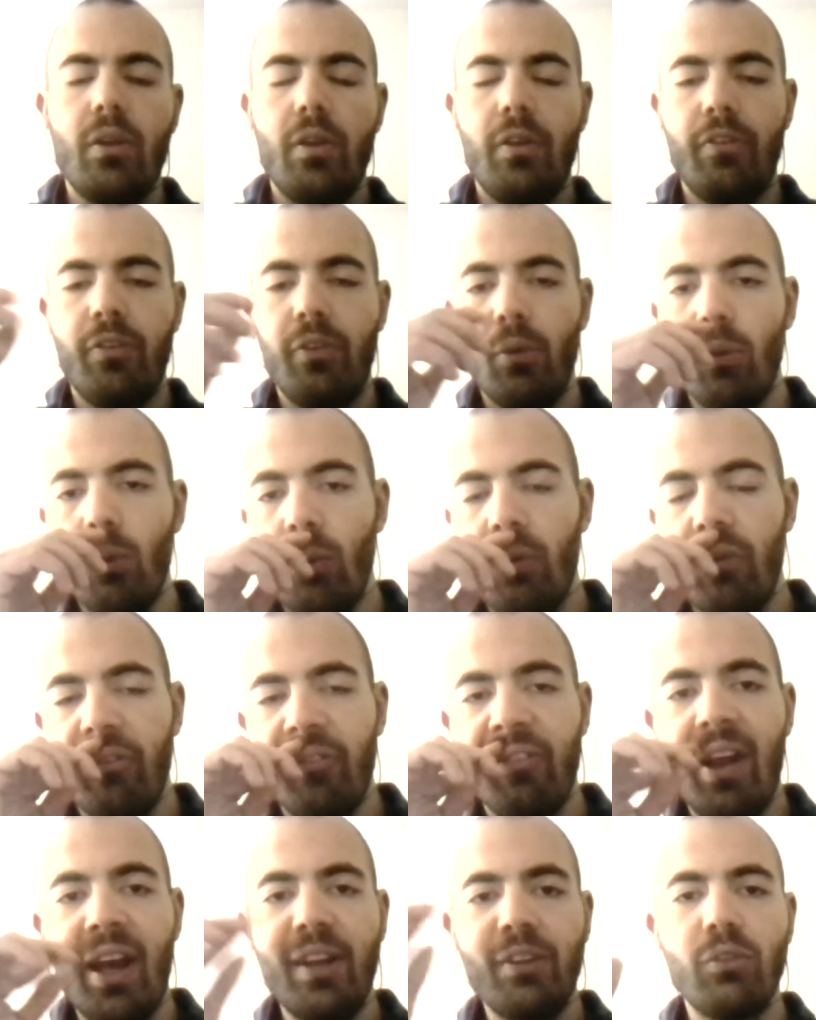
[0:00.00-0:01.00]
if you
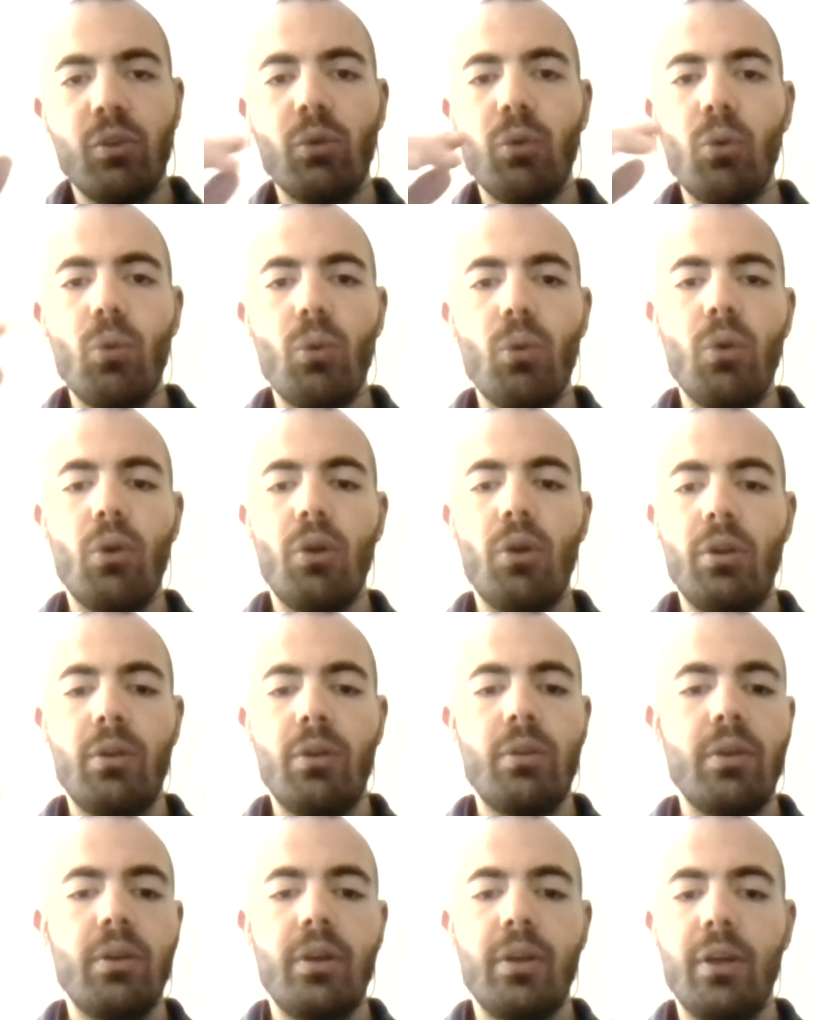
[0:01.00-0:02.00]
write on Google
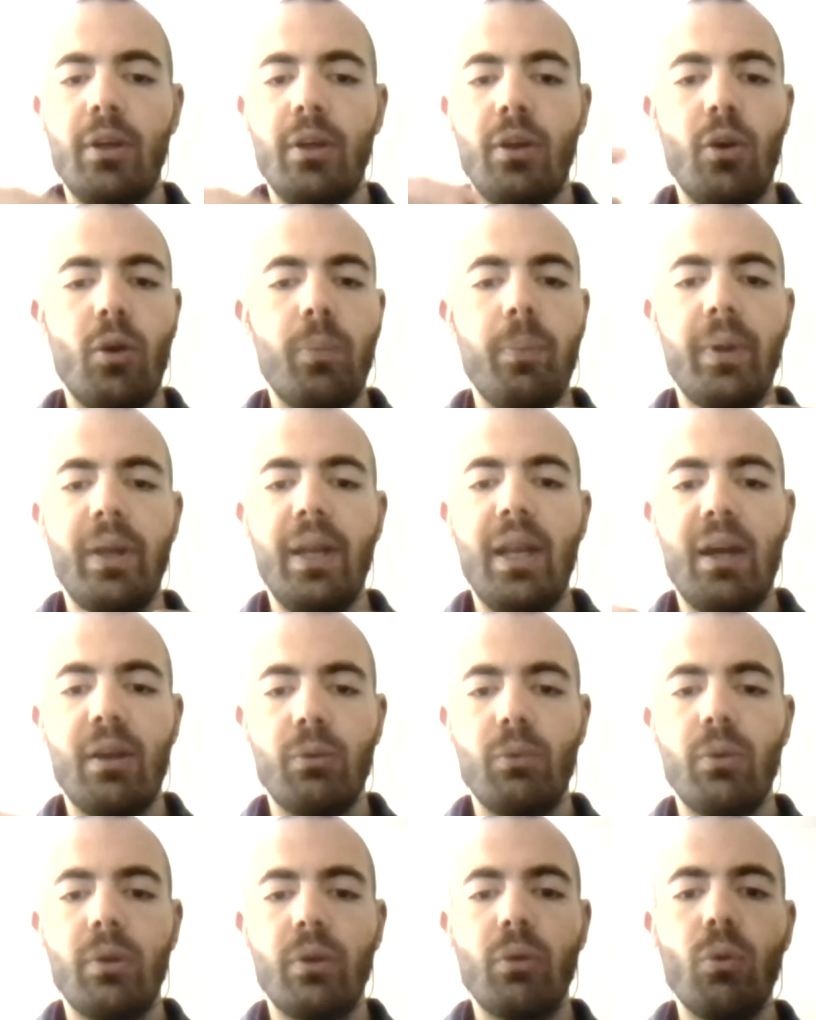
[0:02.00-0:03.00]
Open
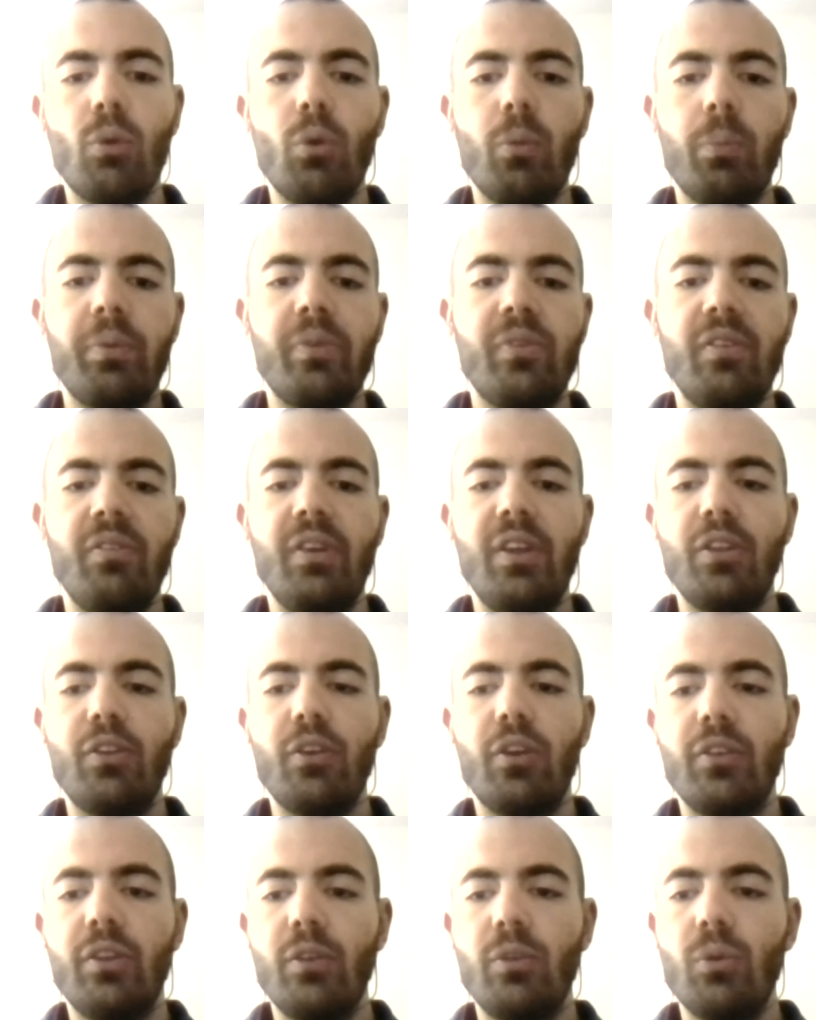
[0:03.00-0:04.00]
Hardware Group
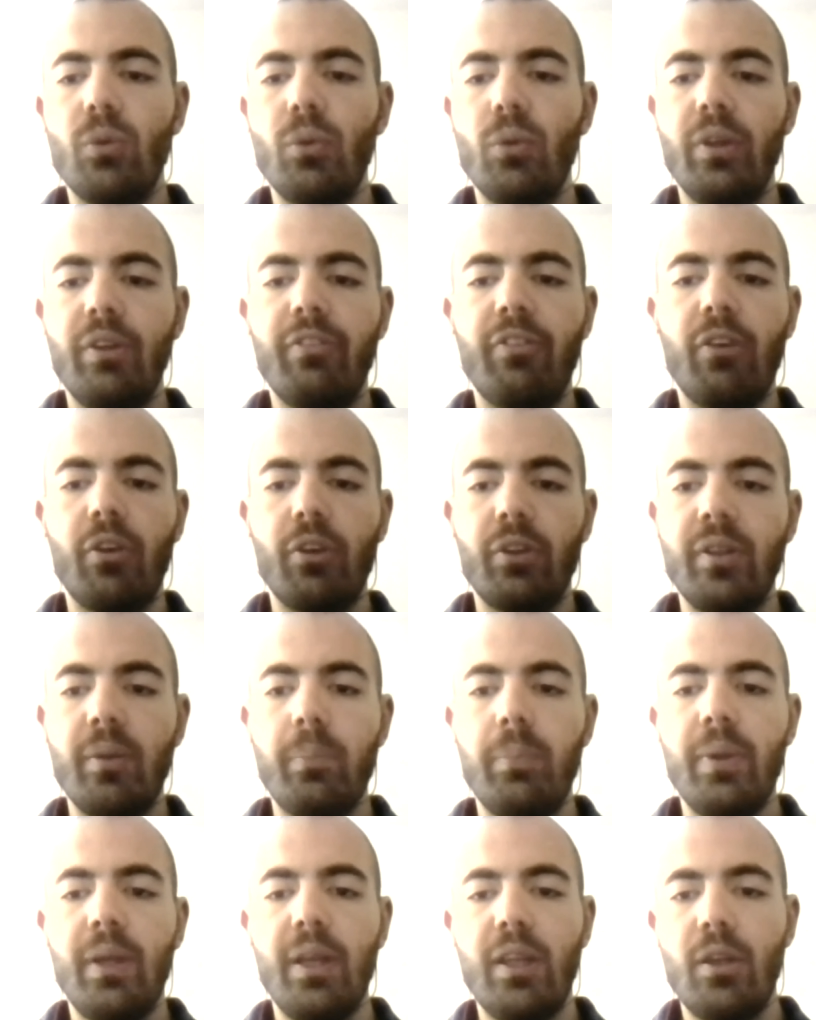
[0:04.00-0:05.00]

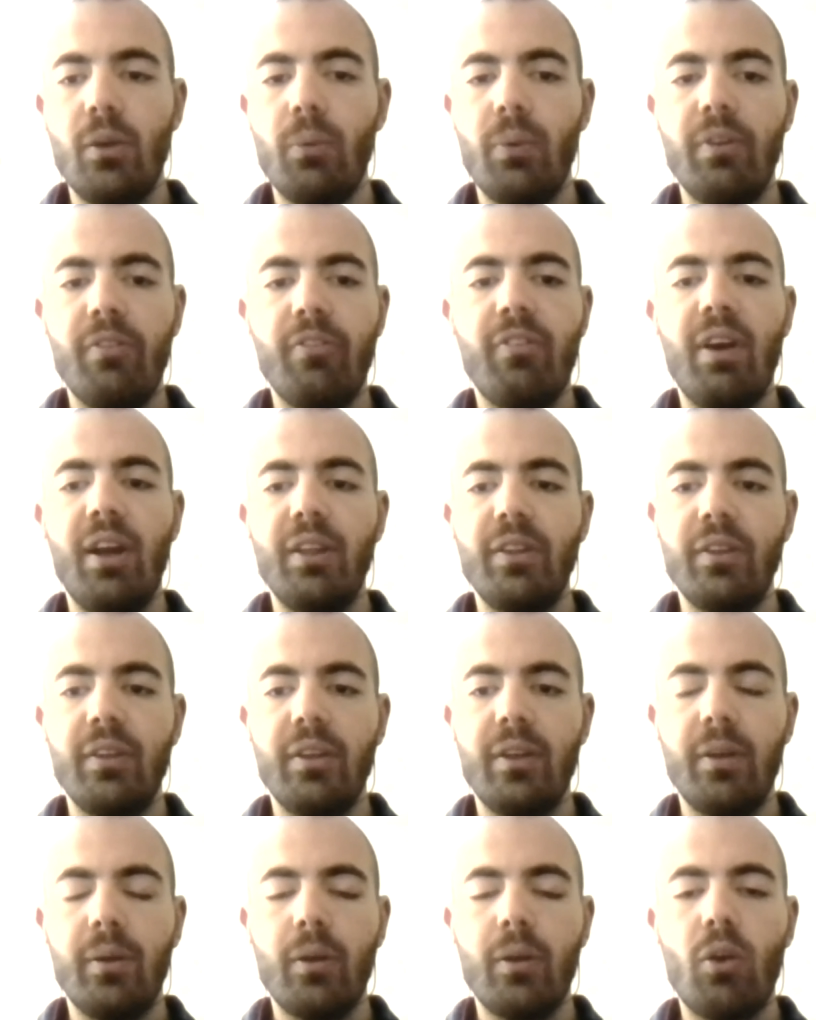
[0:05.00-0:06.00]
CVE32E40P, you will find
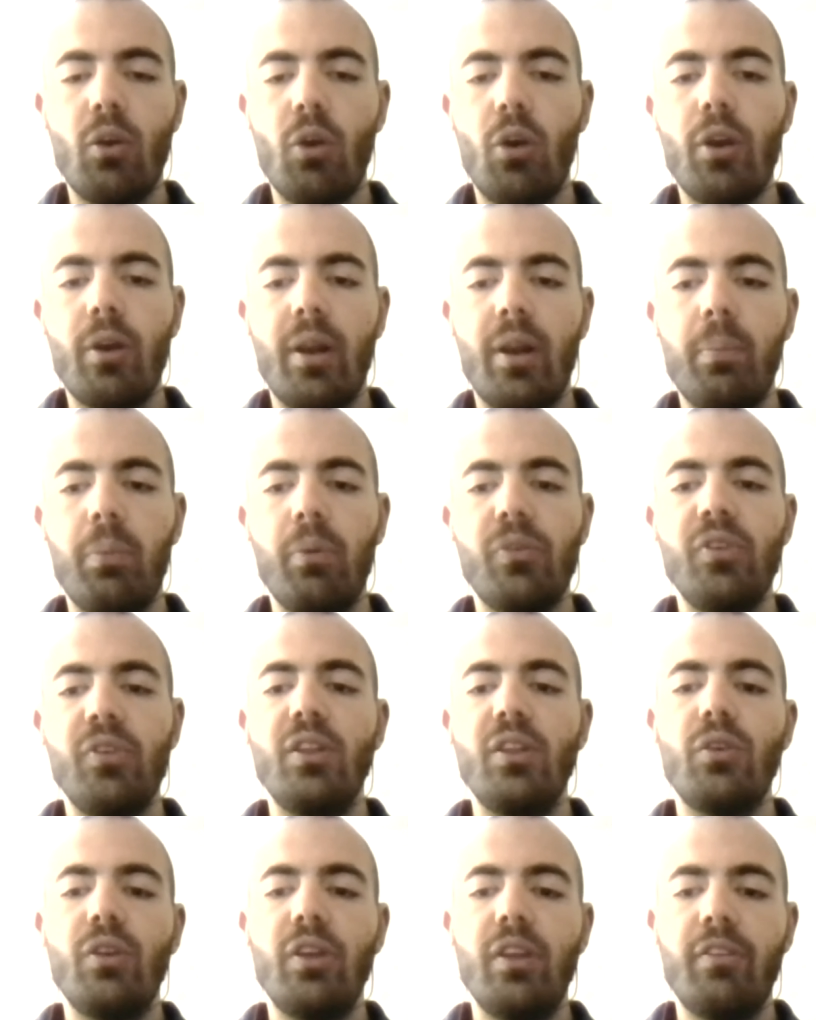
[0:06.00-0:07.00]
the core
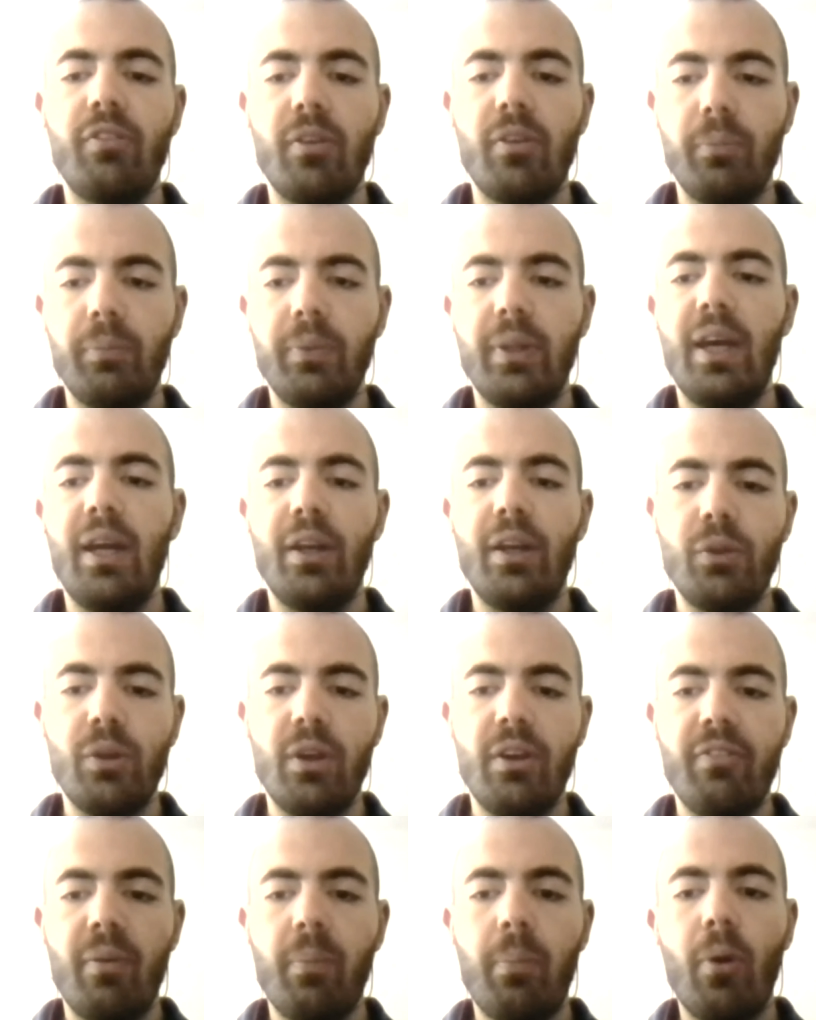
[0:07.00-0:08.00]
repository. From there, you
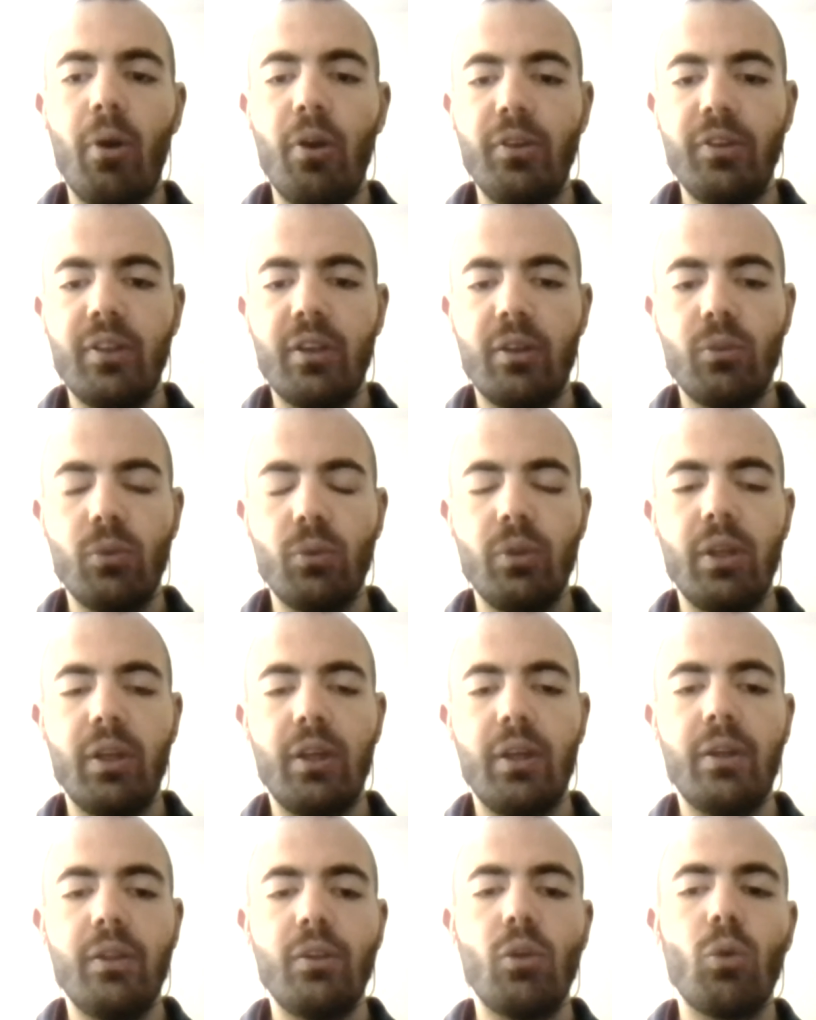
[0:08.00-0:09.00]
have a pointer to
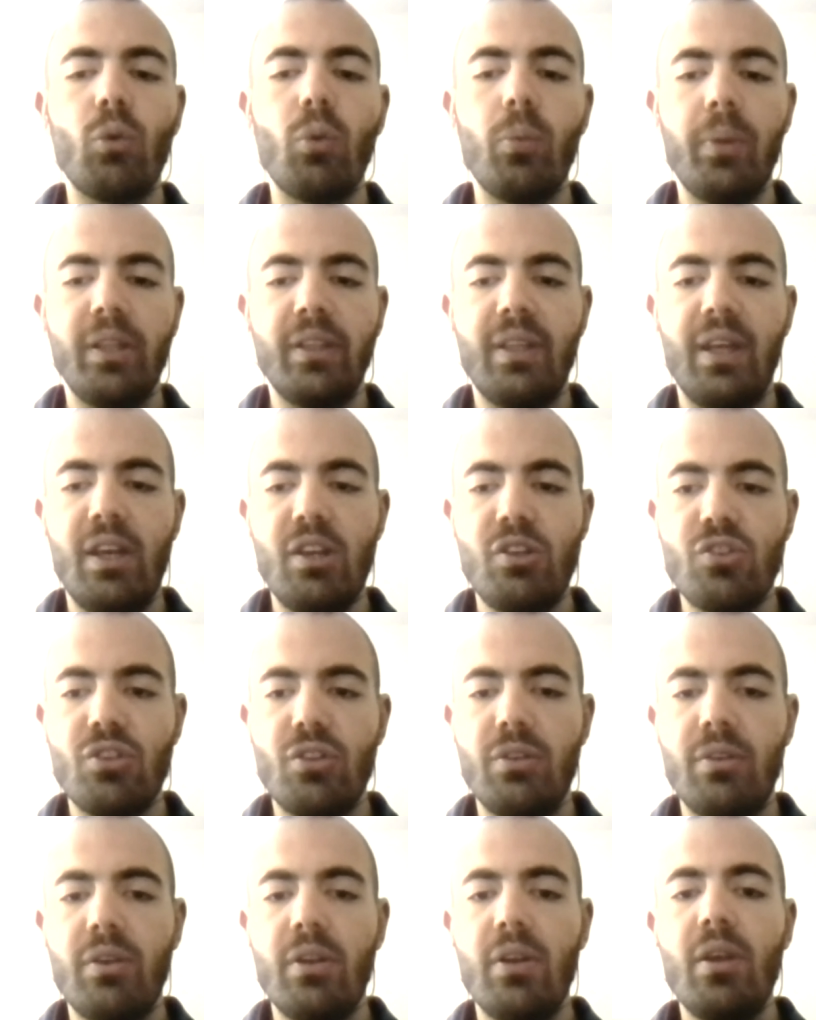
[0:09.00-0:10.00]
the
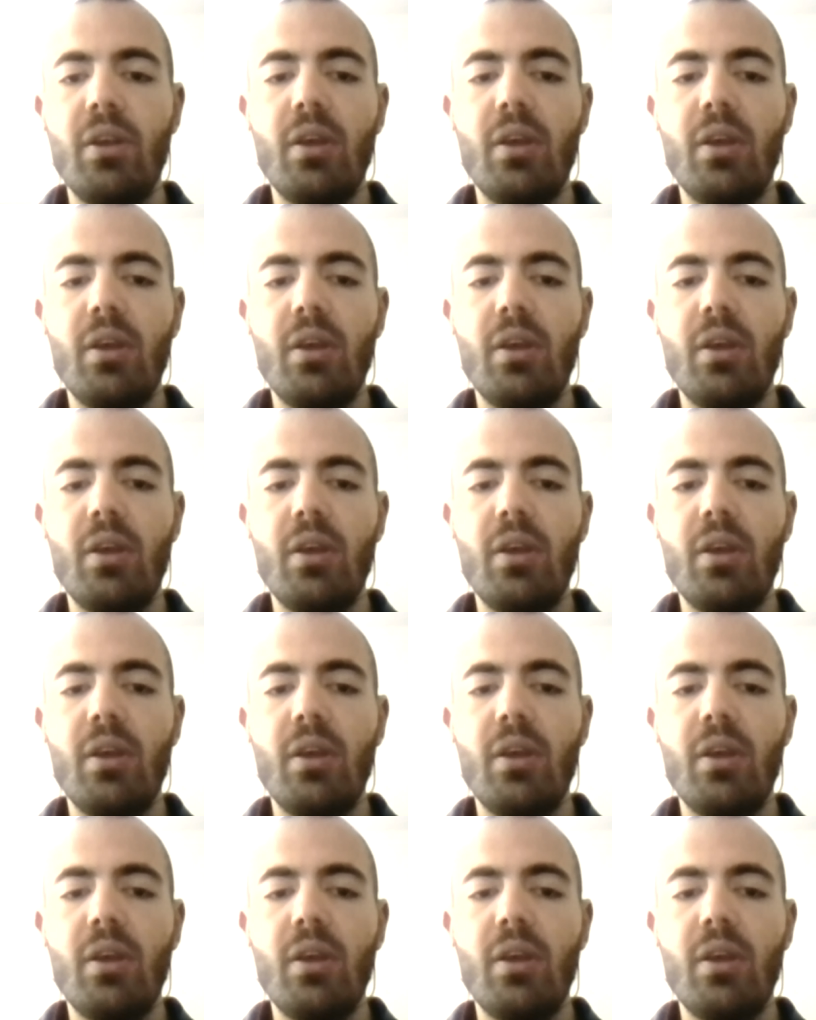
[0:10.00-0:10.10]
documentation.